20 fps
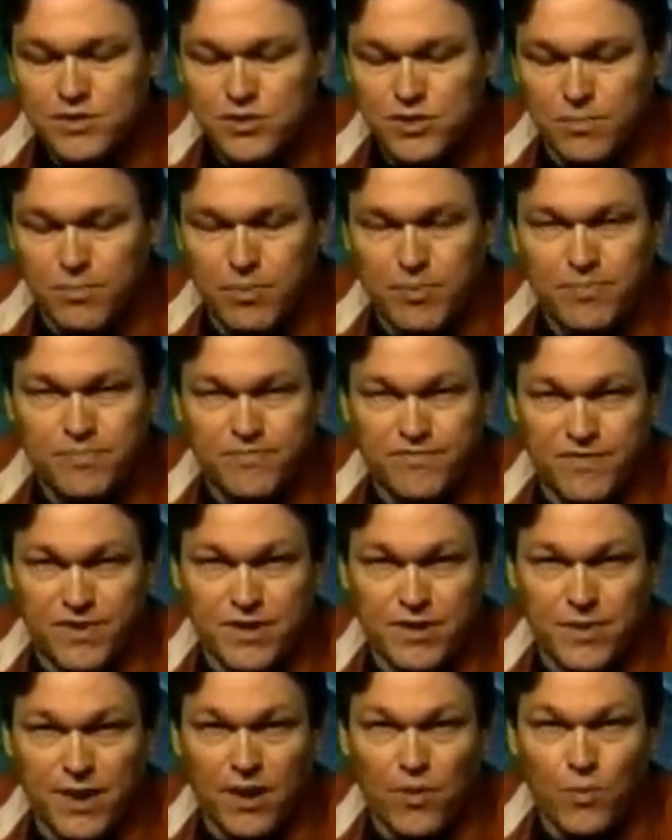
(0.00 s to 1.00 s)
to
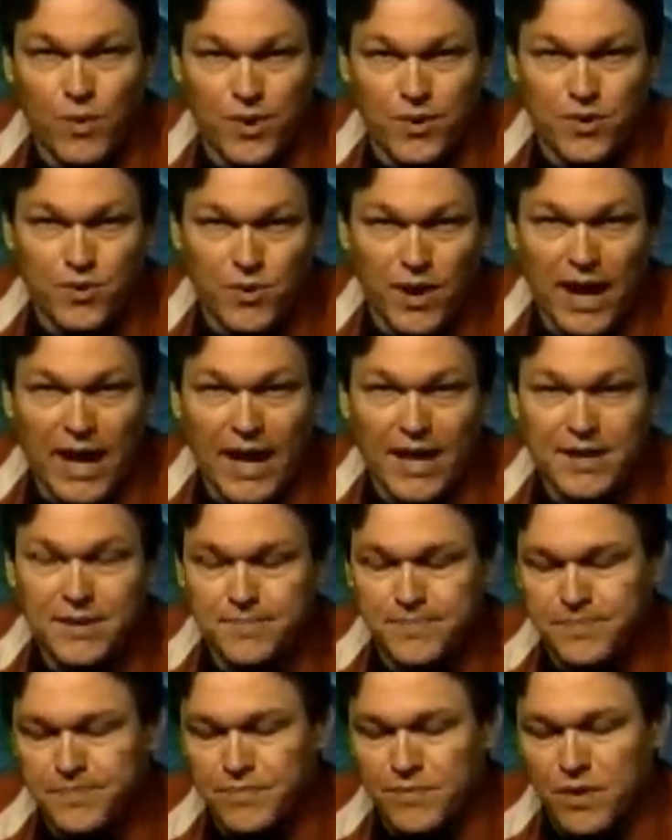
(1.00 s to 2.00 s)
figure out where you're at
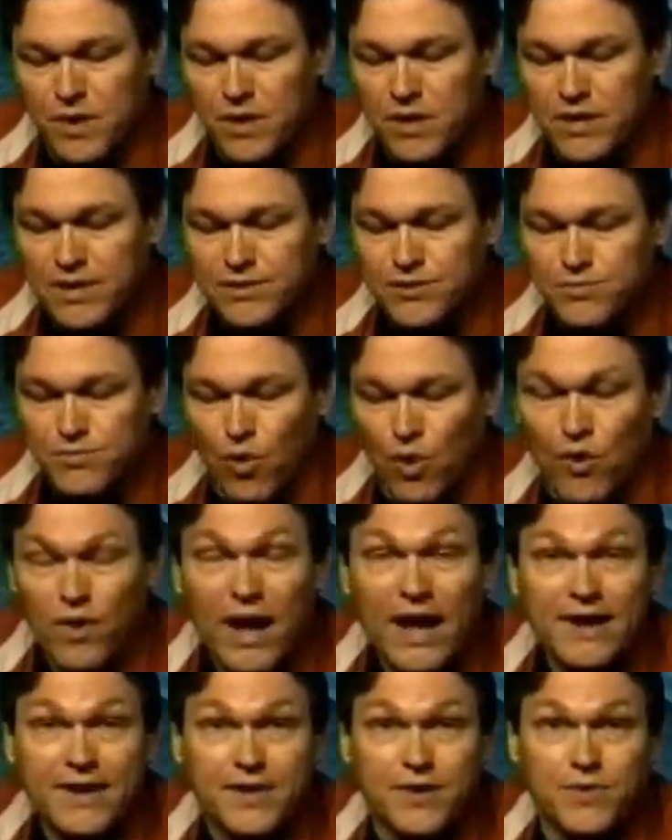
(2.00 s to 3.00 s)
is more
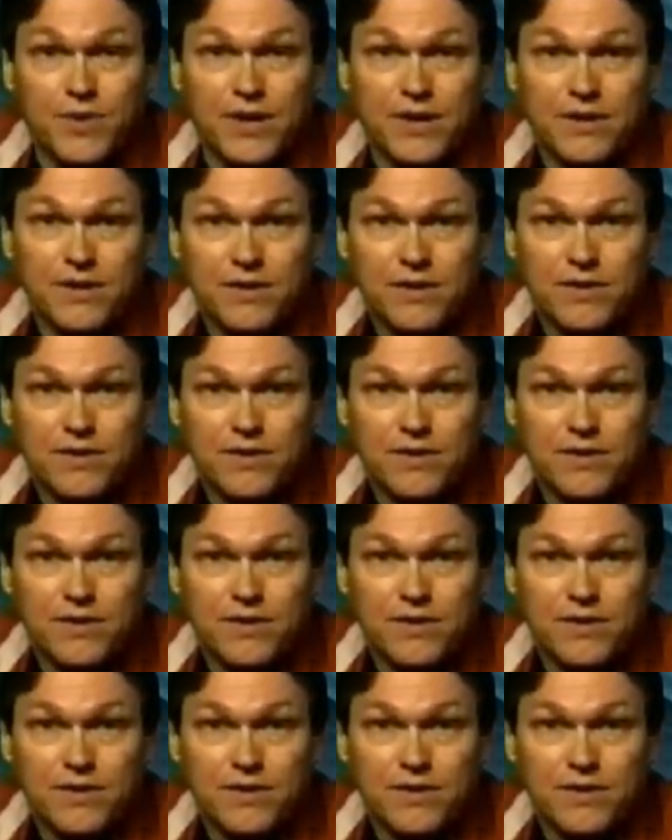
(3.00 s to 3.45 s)
accurate